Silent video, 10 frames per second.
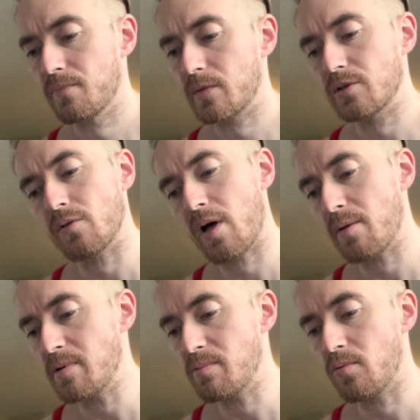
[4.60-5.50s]
So a lot of
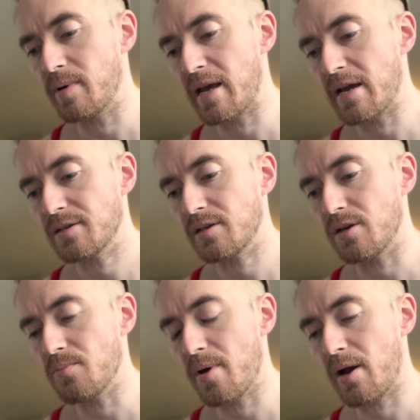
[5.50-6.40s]
people have been asking
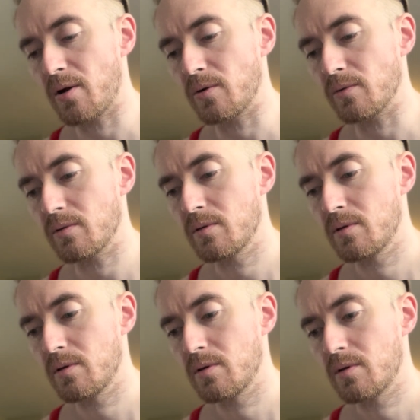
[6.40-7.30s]
about
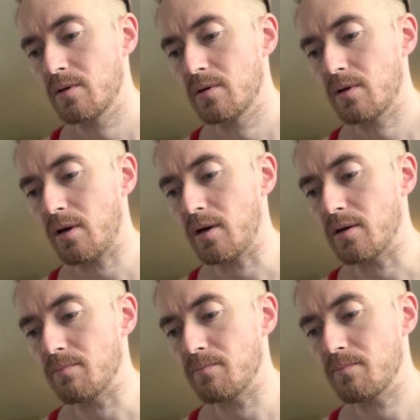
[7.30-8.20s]

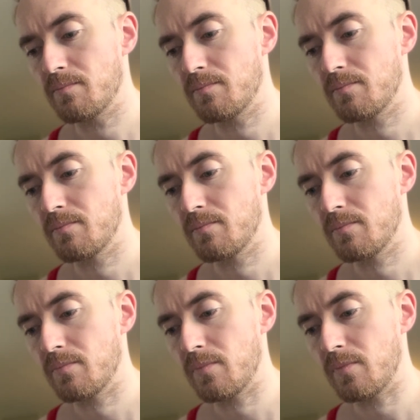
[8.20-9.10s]
um,
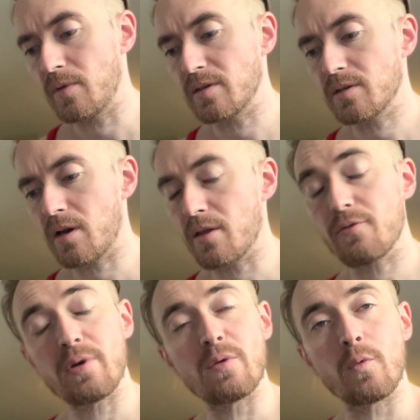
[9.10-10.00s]
this
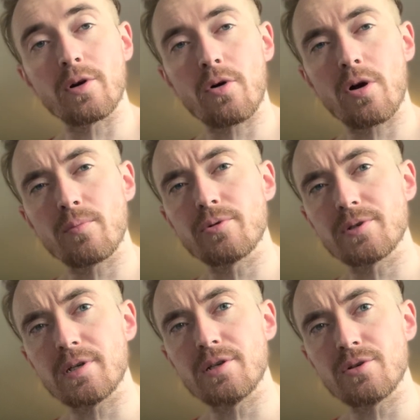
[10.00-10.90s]
3-in-1 arm
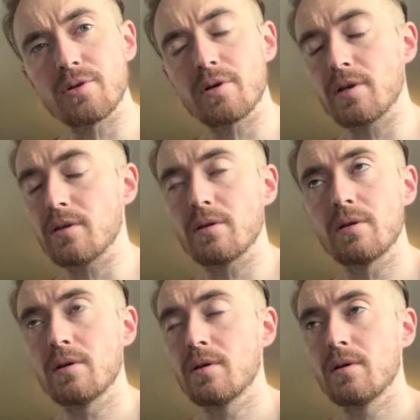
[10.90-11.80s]
procedure and
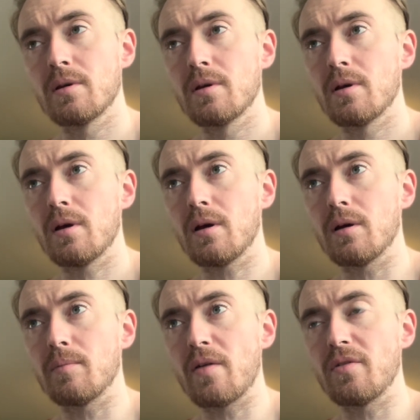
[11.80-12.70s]

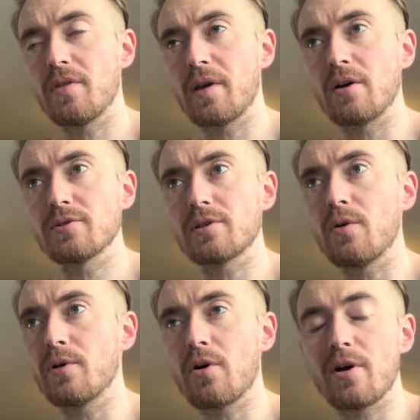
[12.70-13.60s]
everything else
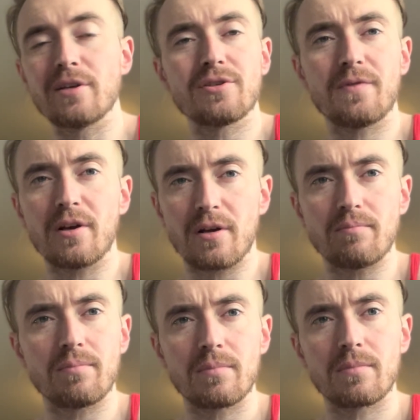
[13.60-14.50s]
going on. I just figured
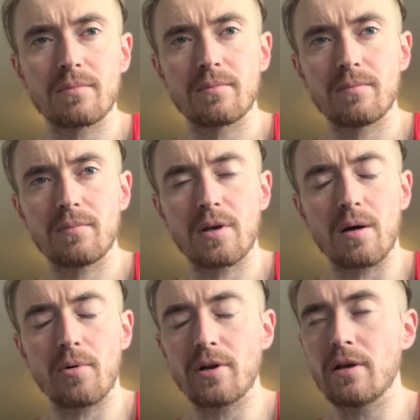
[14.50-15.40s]
I'd
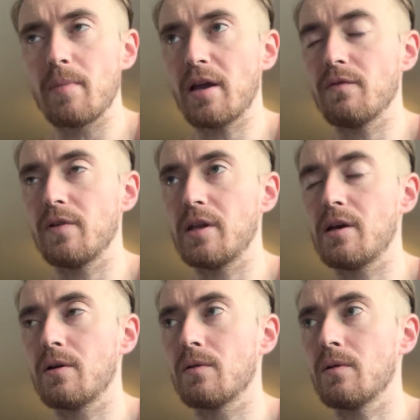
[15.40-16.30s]
come on here and make a
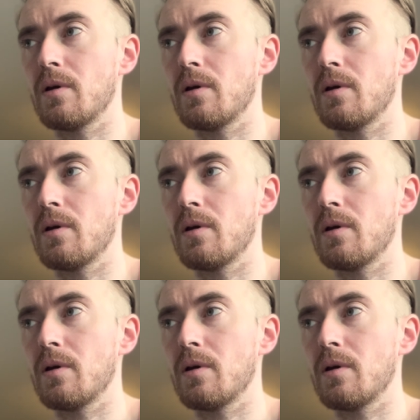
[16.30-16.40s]
video.